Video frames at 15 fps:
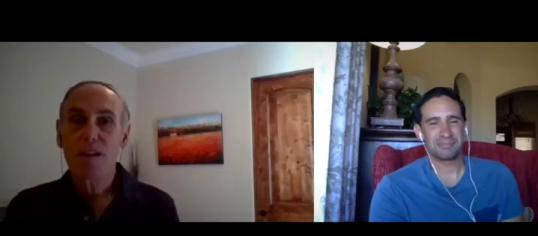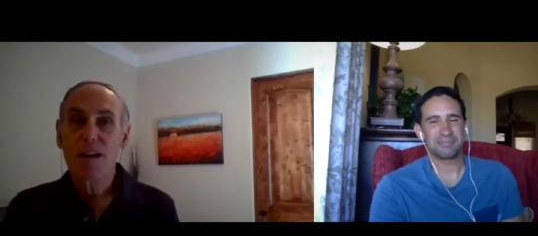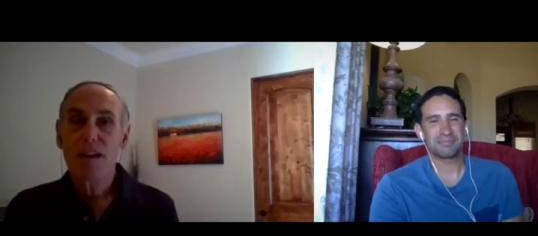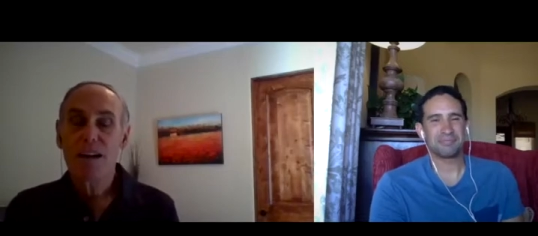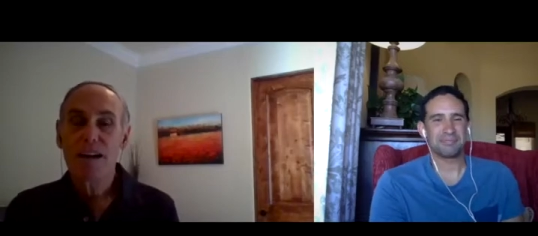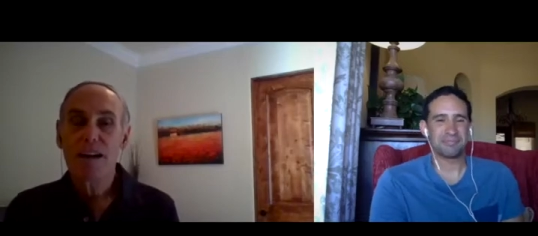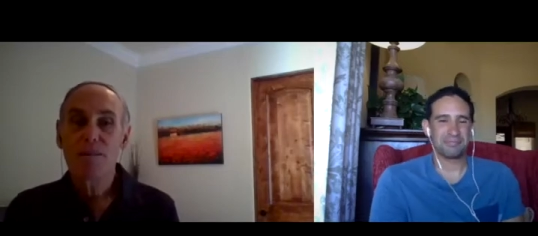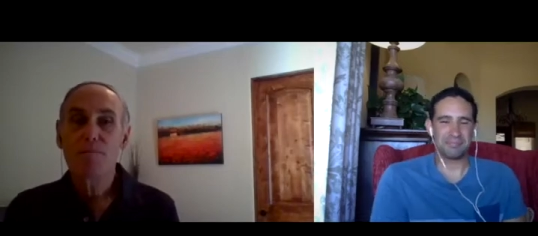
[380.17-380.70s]

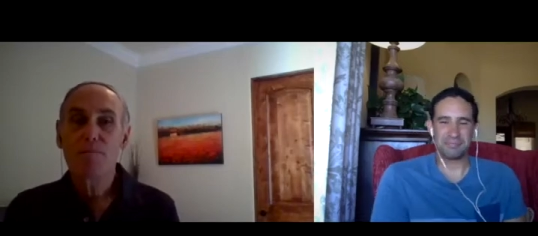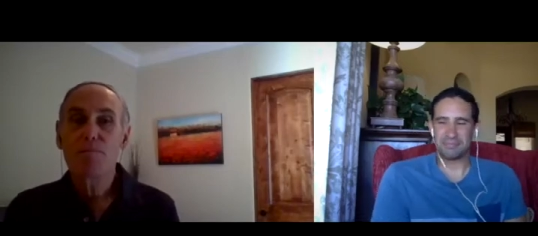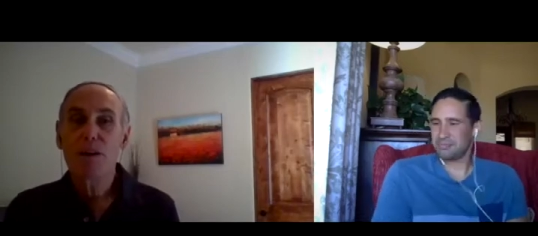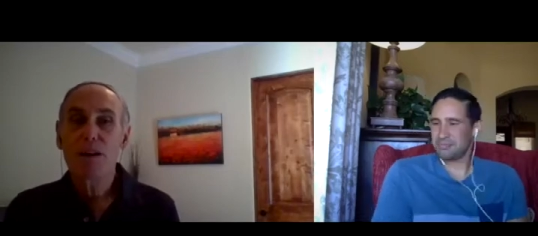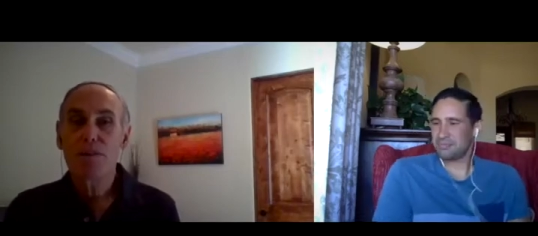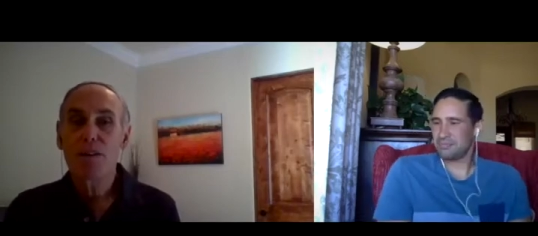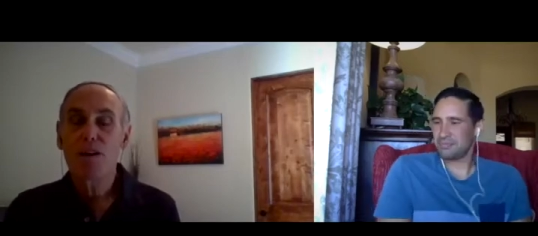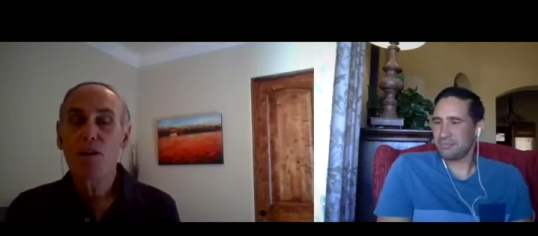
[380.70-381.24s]
Speaker 1: uh,
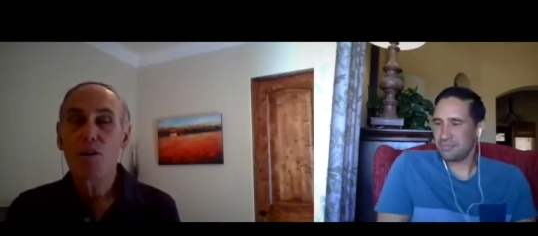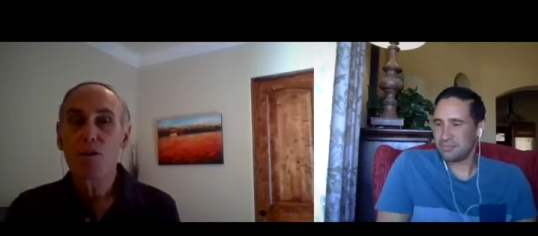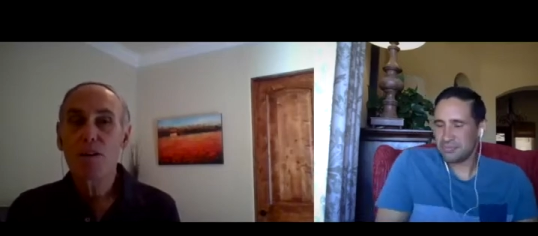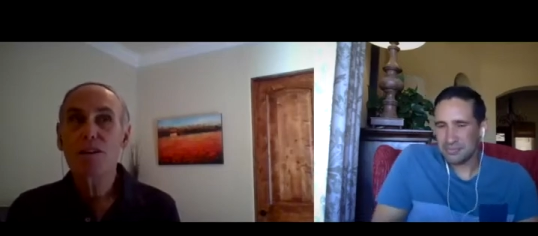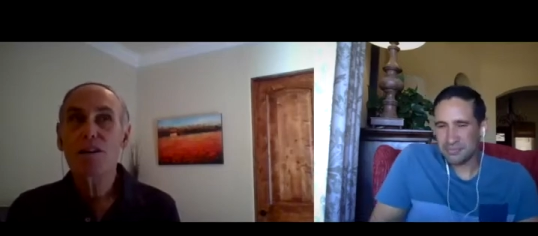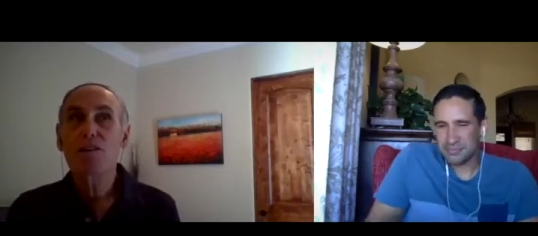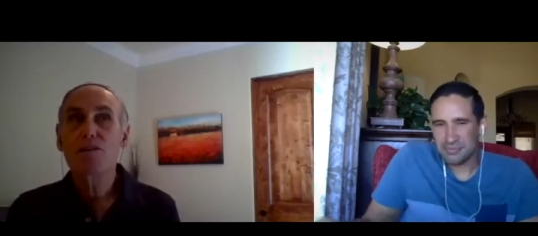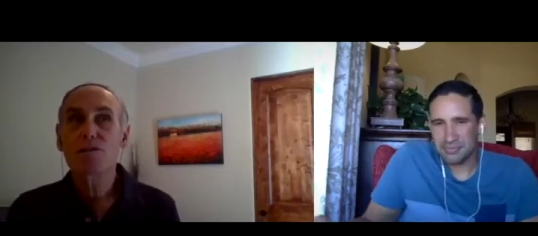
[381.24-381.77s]
but the
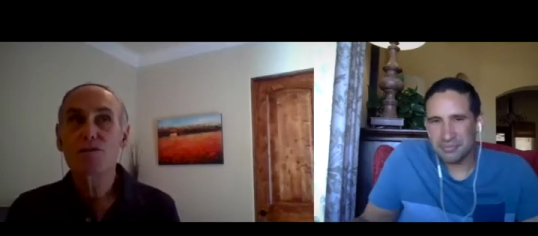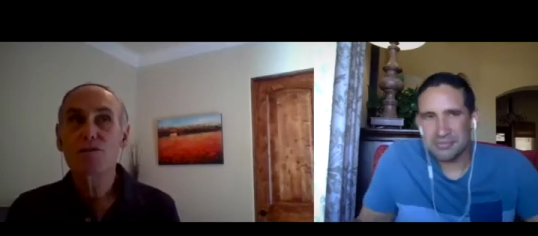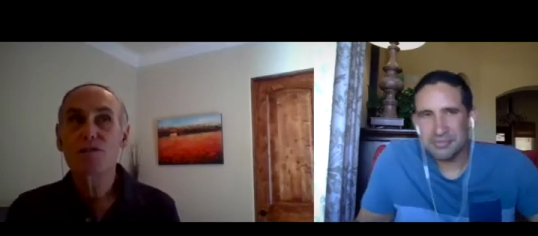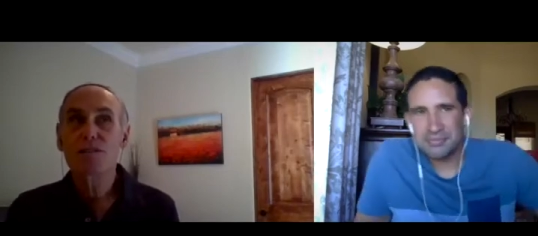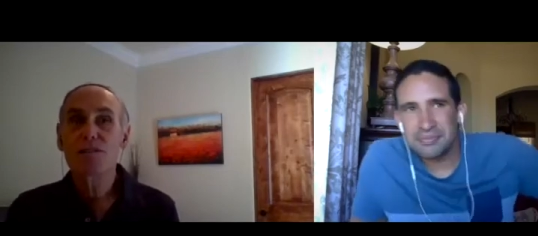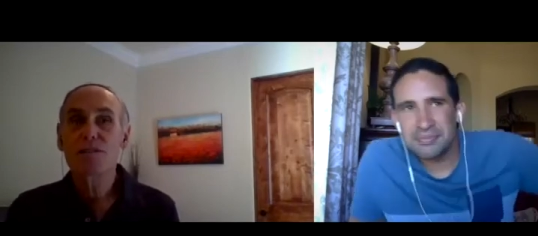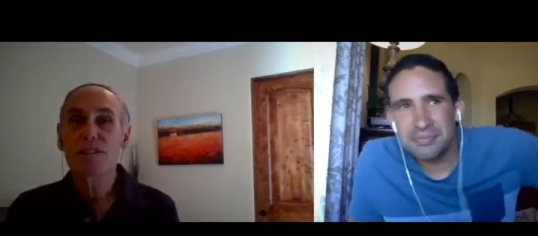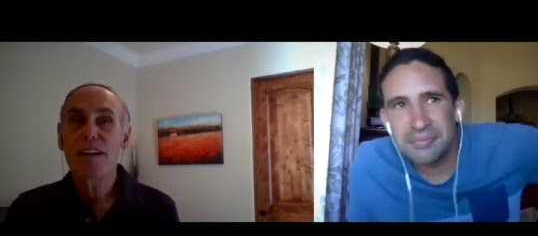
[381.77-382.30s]

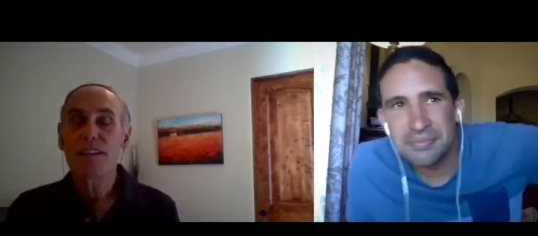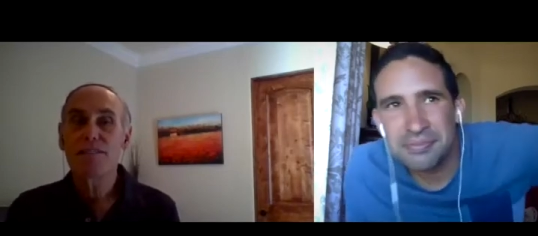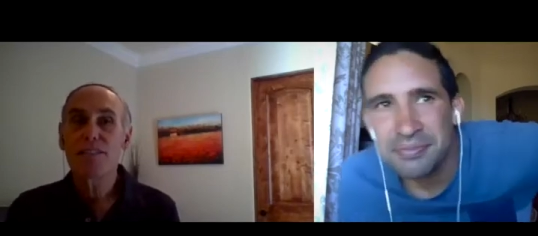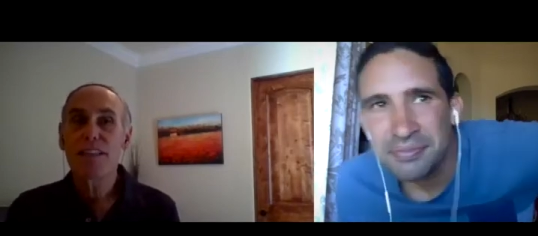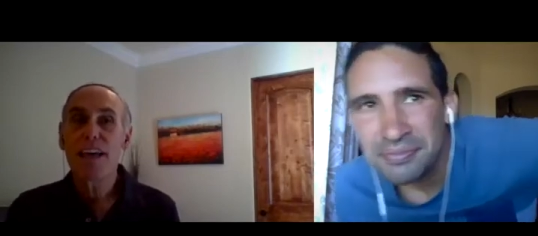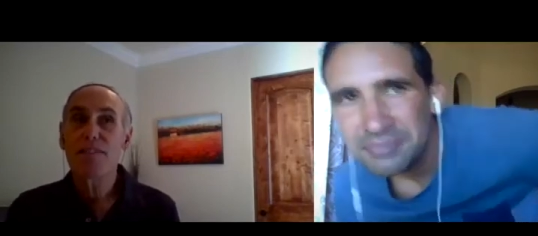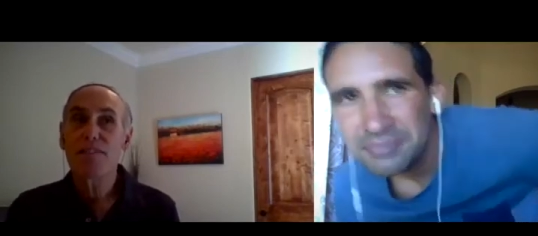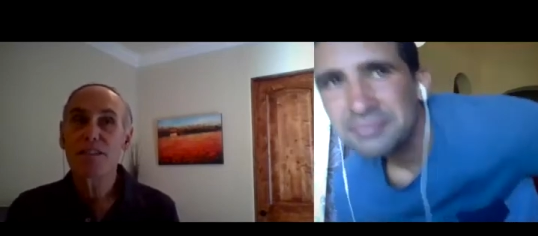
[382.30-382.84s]
horticulture at,
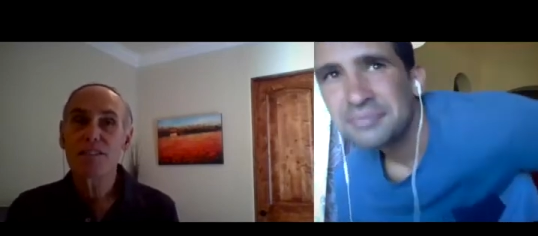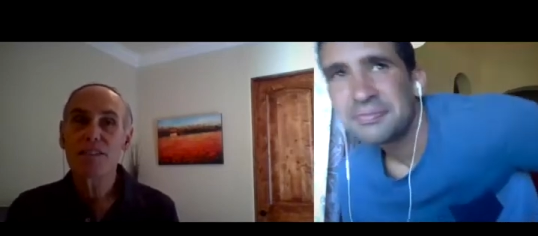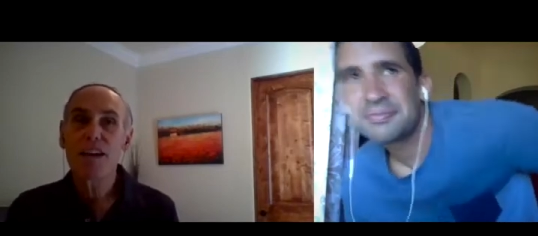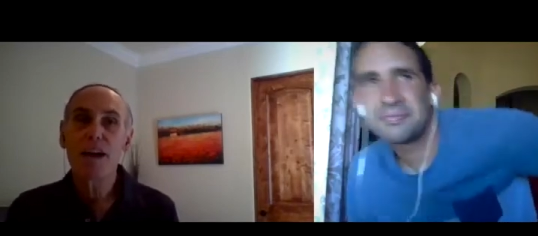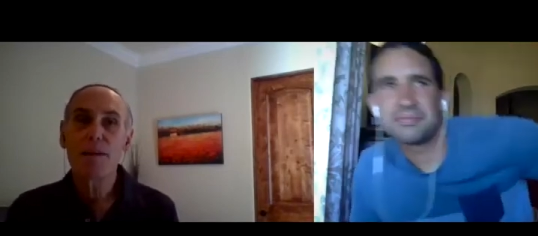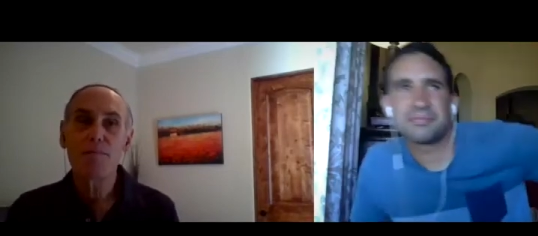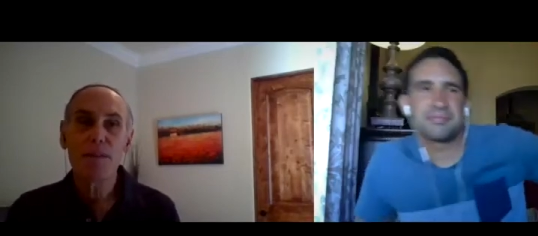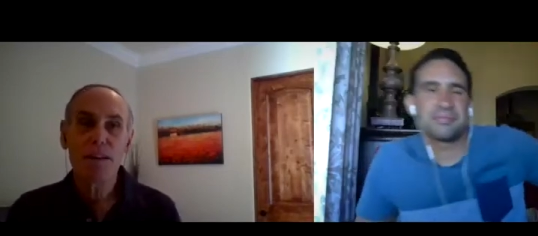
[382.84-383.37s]
at the time,